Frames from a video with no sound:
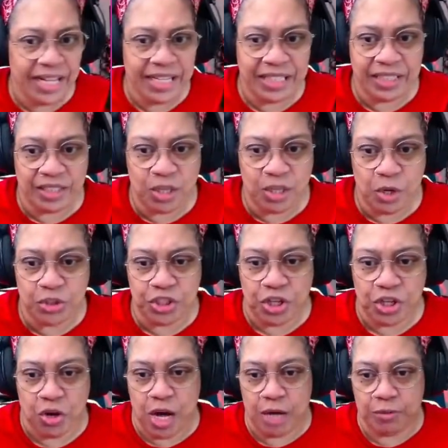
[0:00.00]
had told
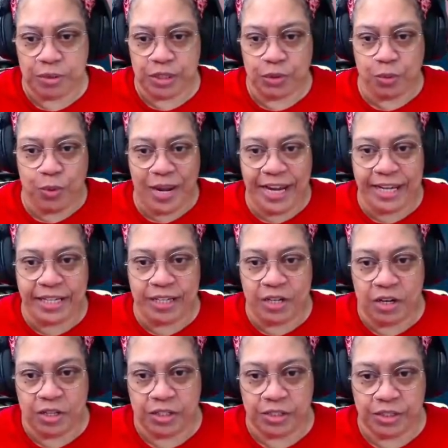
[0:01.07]
y'all I was waiting
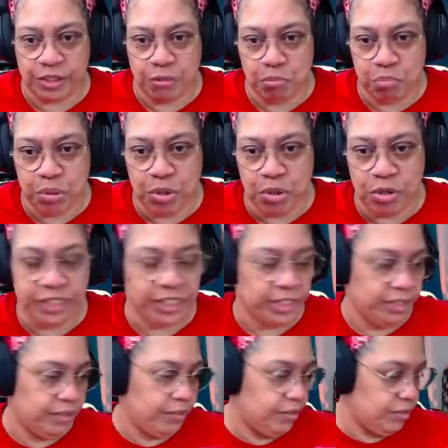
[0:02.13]
on some
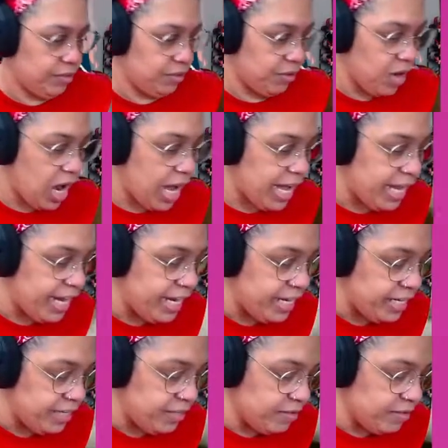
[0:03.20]
Boullion, right?